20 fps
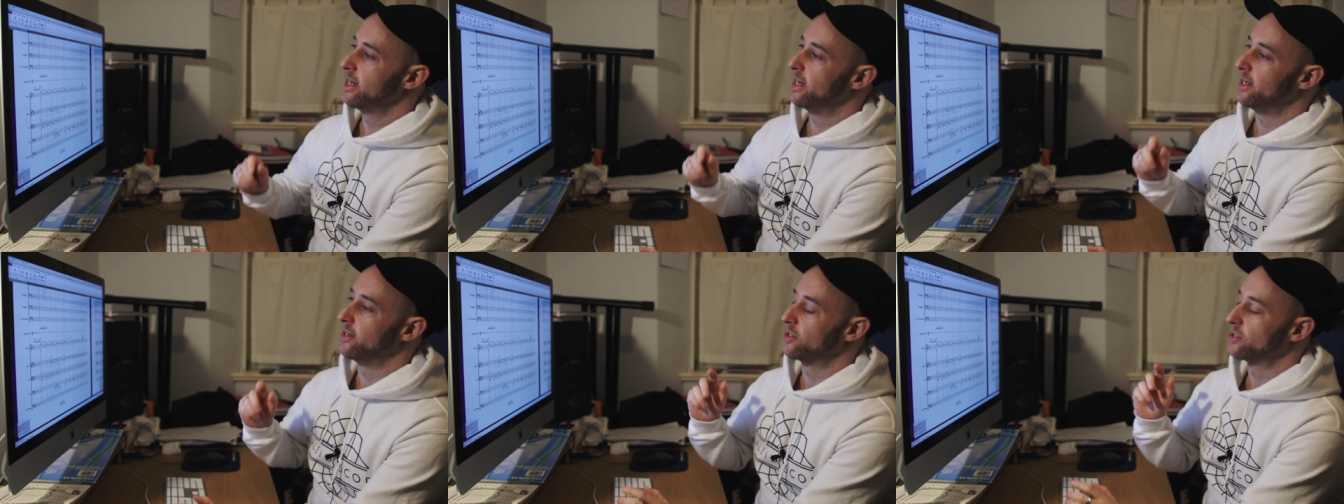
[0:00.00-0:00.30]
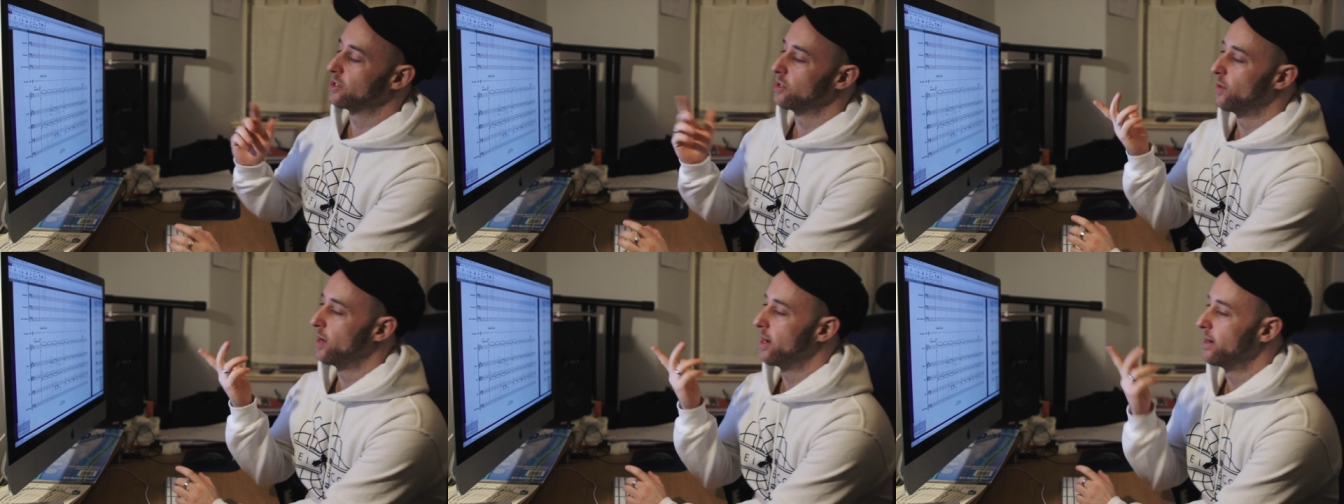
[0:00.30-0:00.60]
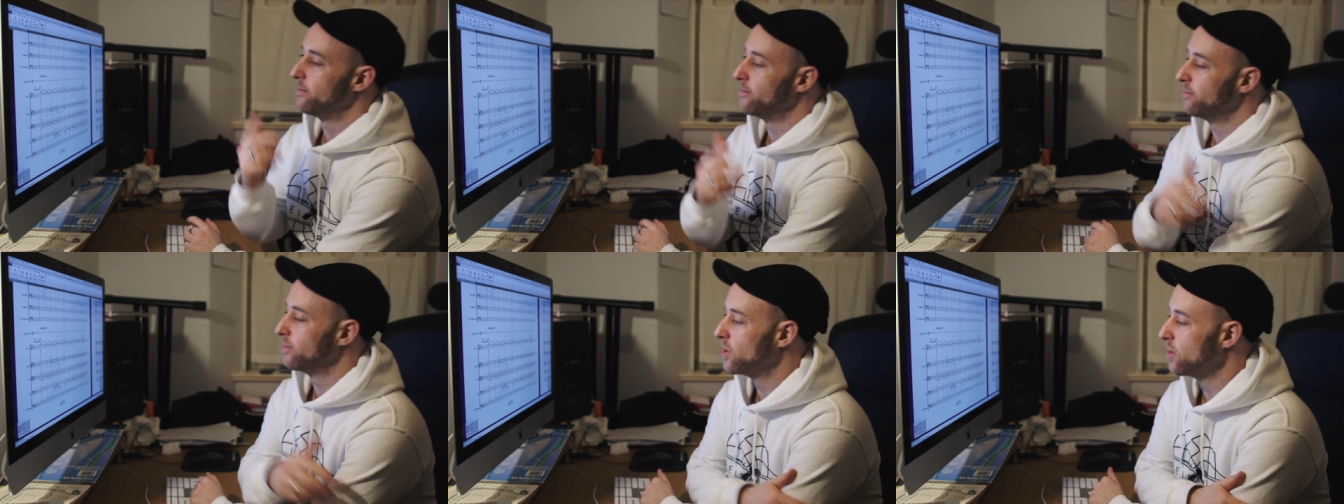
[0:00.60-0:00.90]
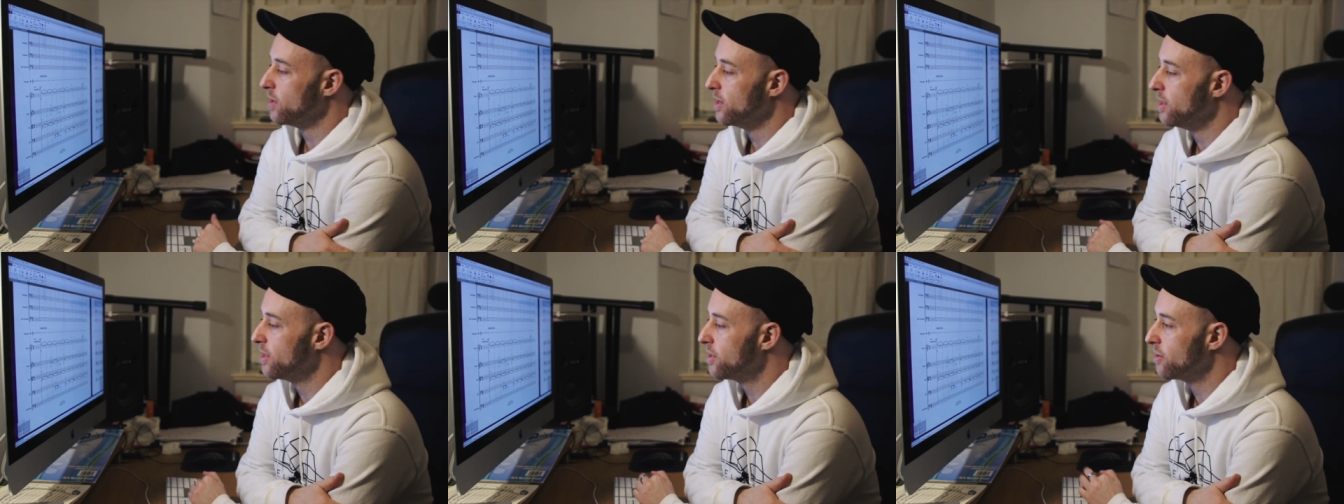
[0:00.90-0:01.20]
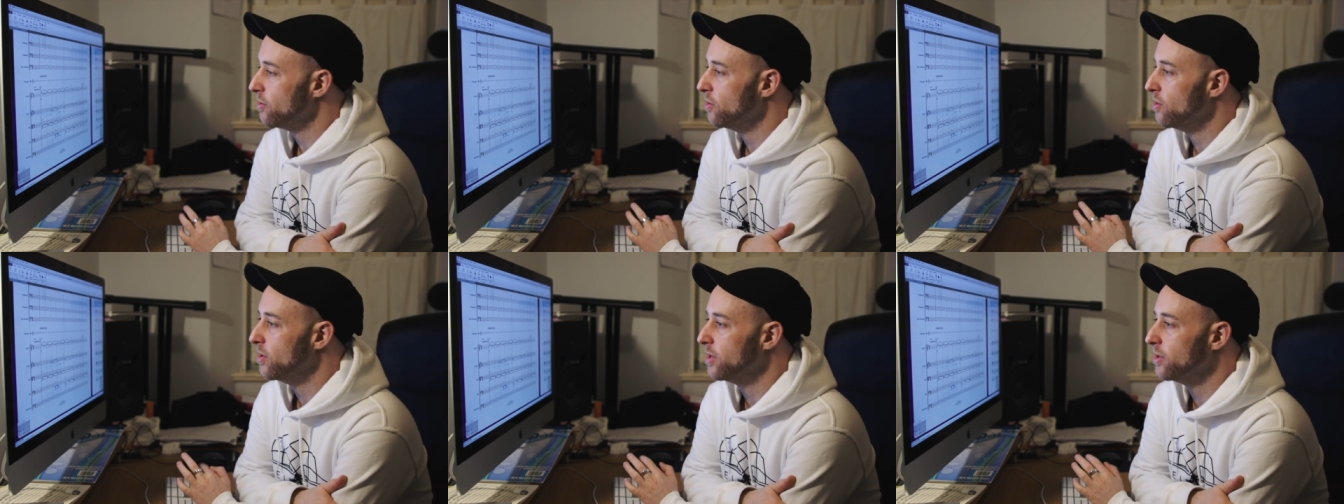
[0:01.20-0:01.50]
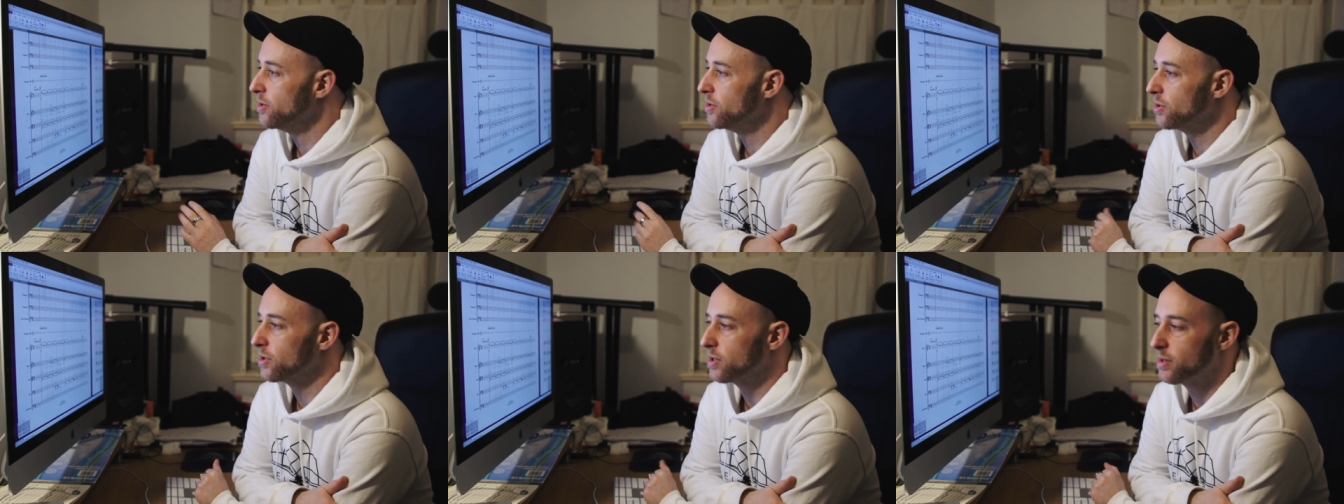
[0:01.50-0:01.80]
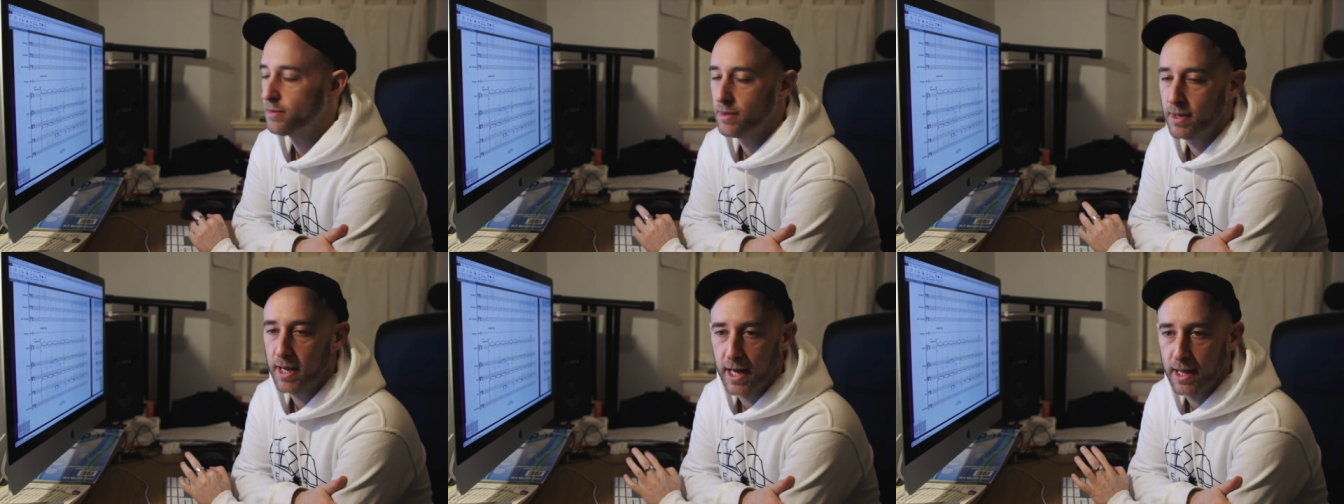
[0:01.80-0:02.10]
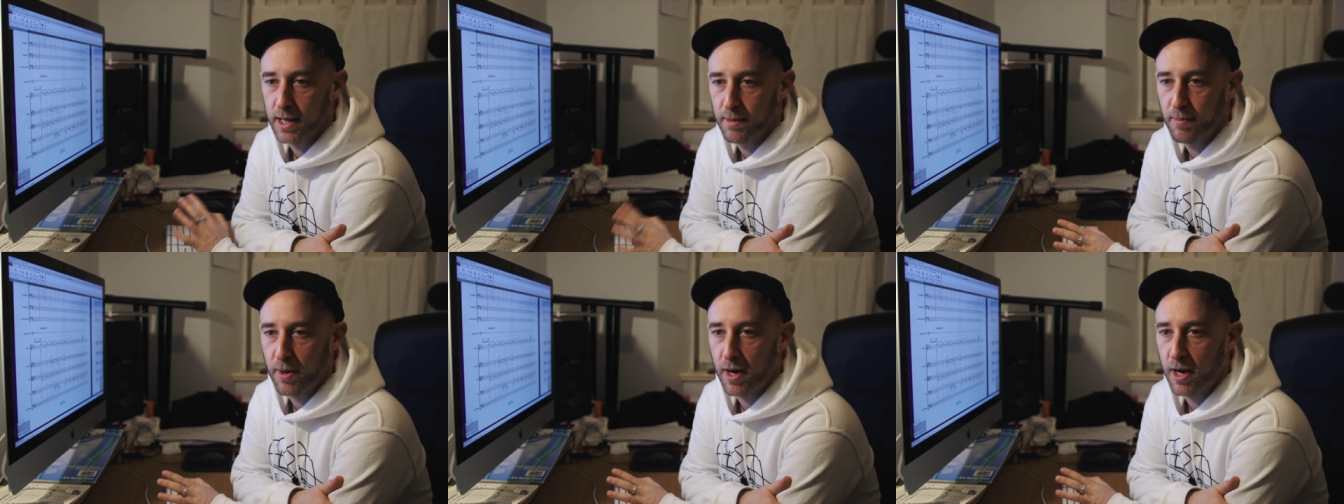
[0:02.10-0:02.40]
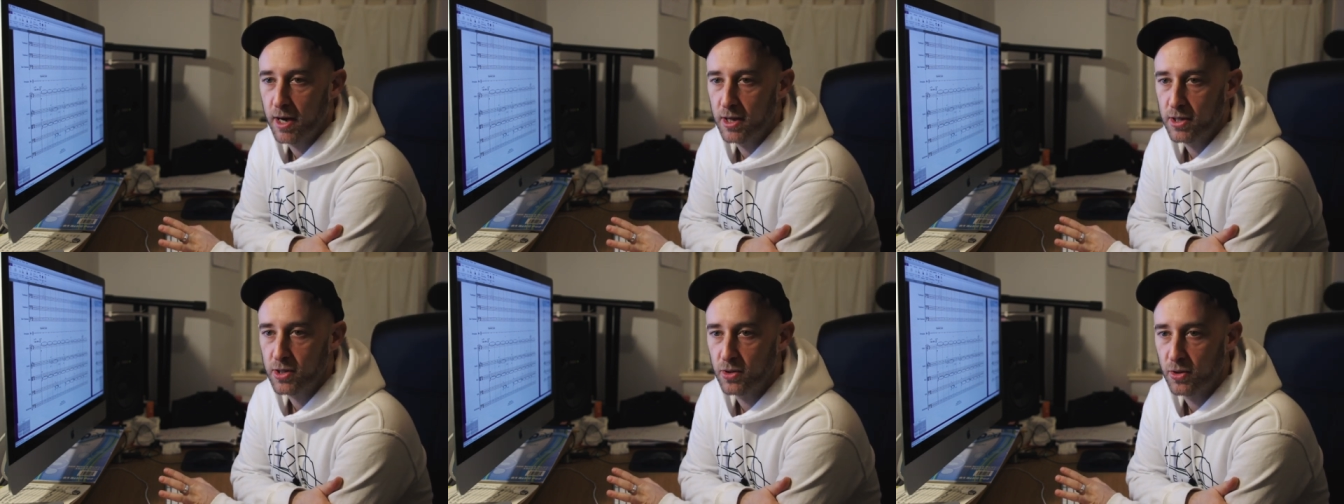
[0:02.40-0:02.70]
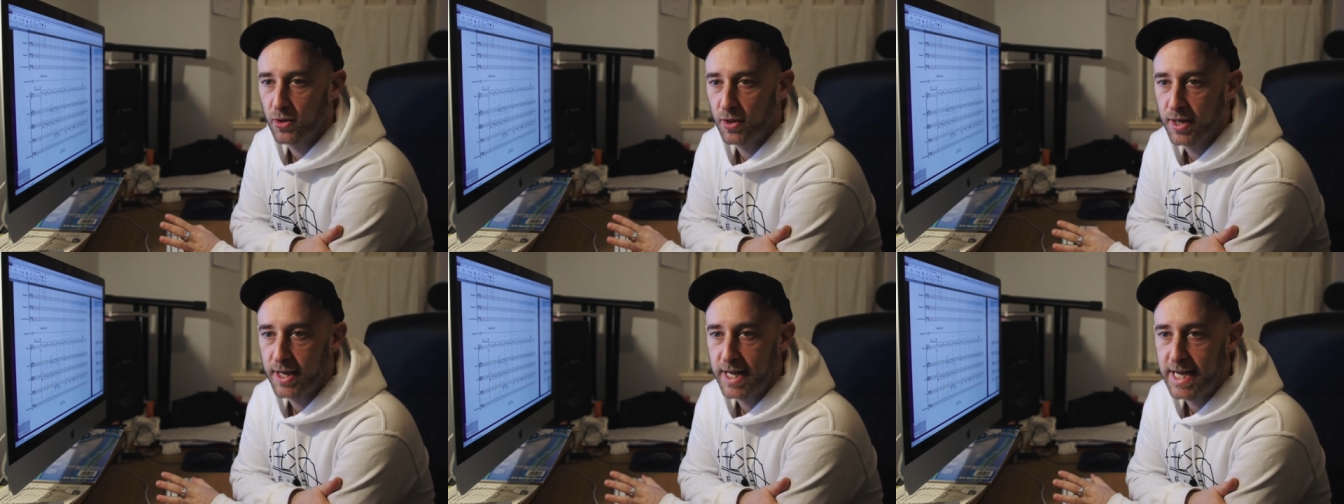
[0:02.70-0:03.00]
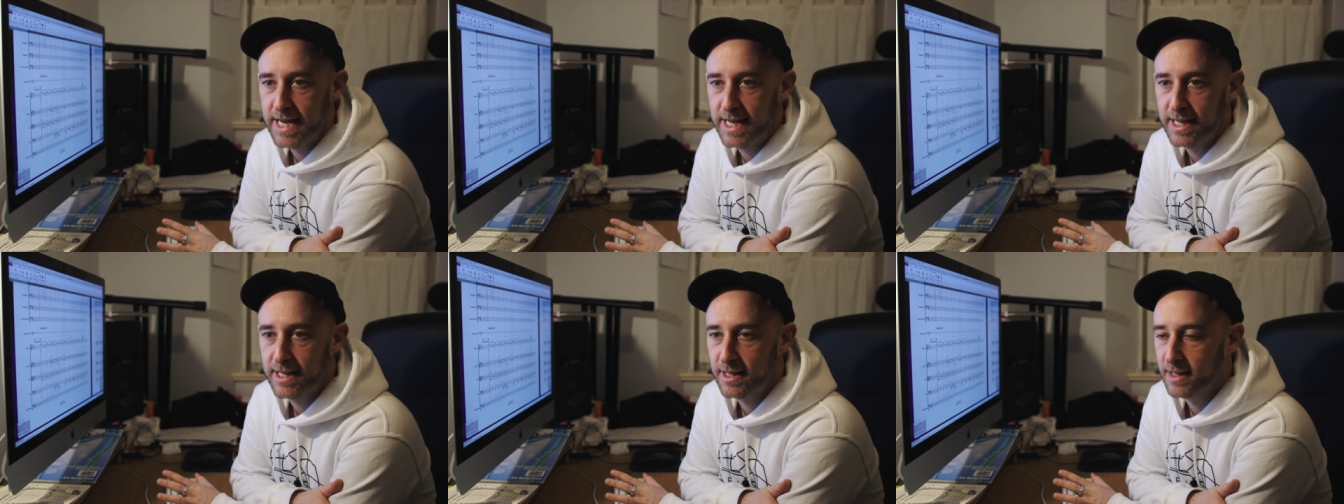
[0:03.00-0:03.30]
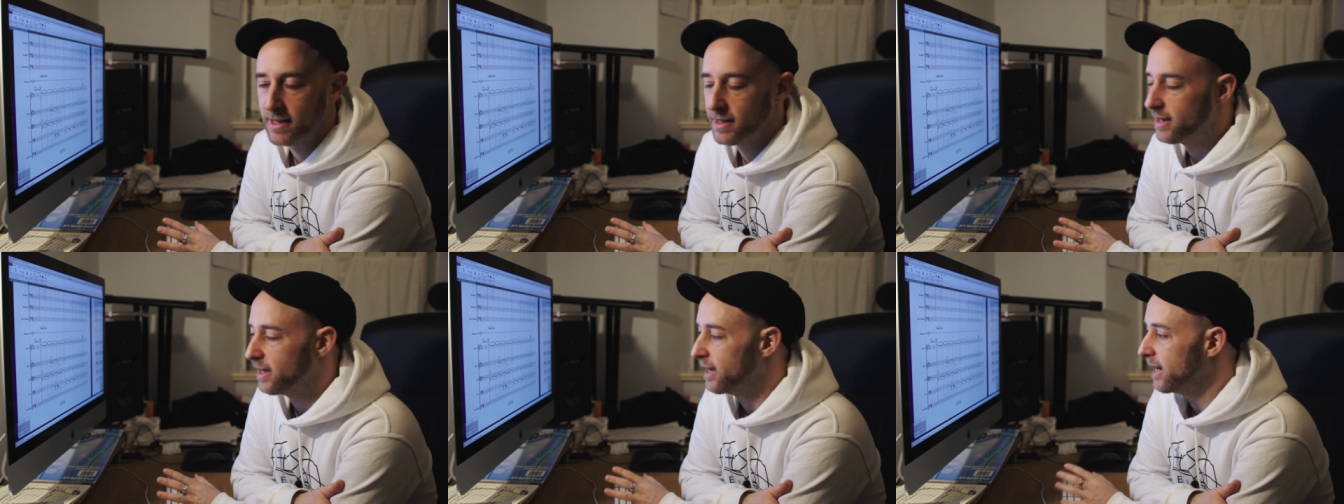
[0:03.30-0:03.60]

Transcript: and so I'm going through and just getting the parts all neat.